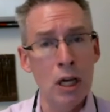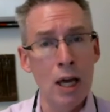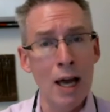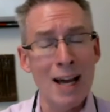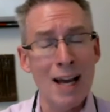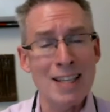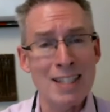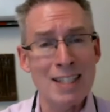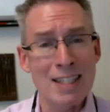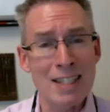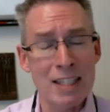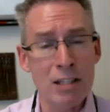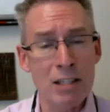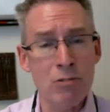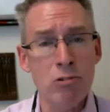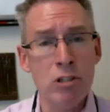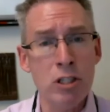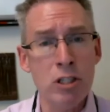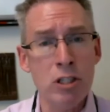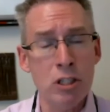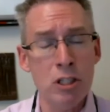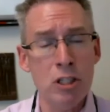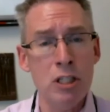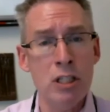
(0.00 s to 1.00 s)
a serious
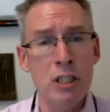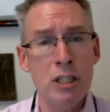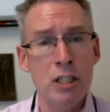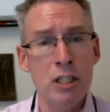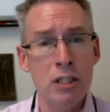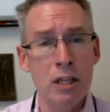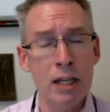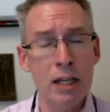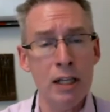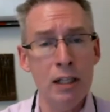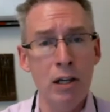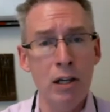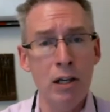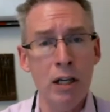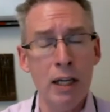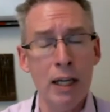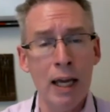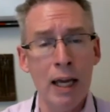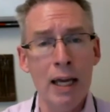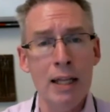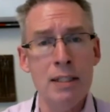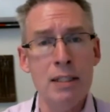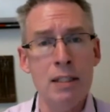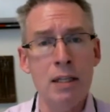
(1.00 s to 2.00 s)
disease like lung
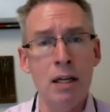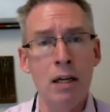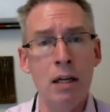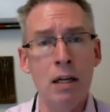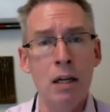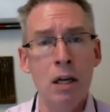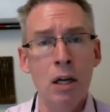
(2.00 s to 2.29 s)
cancer,